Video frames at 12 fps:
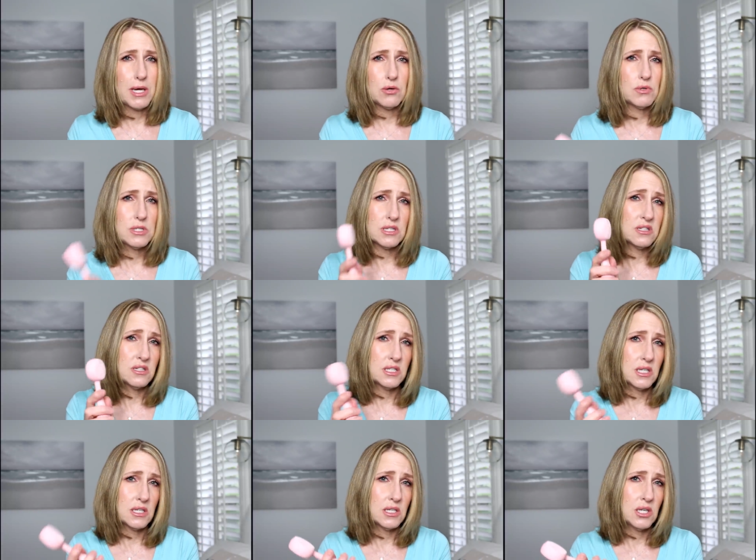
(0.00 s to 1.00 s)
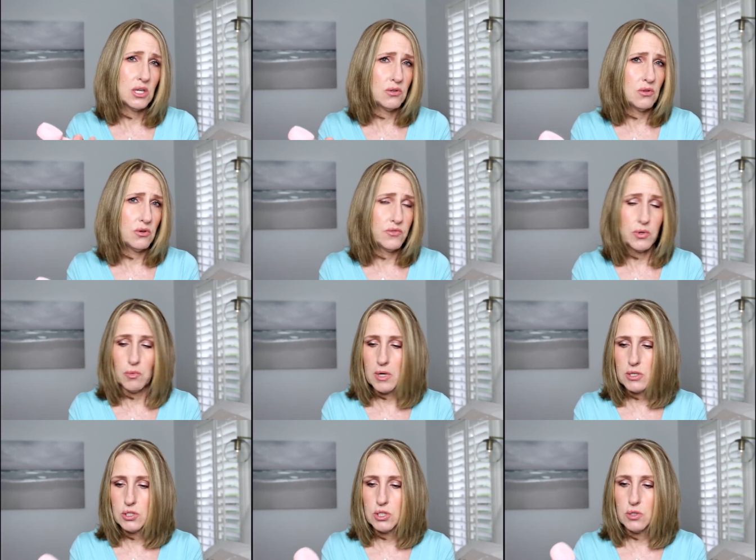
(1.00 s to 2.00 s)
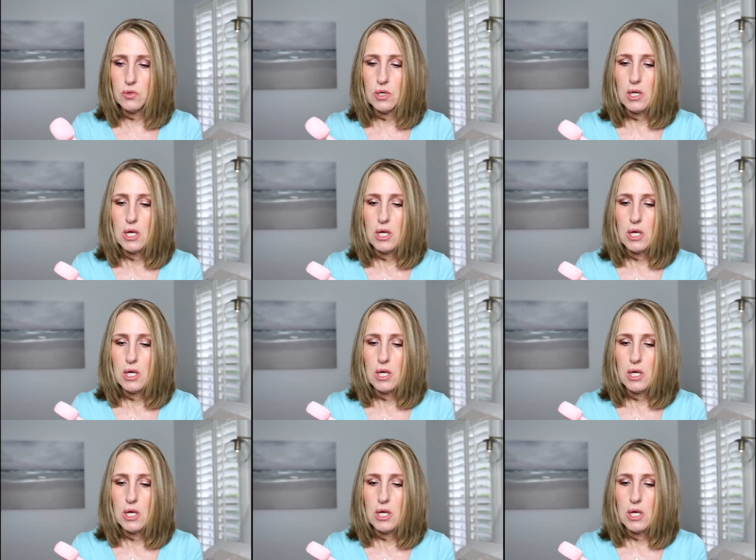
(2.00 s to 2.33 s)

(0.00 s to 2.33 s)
batteries and stick it in here though if you wanted to.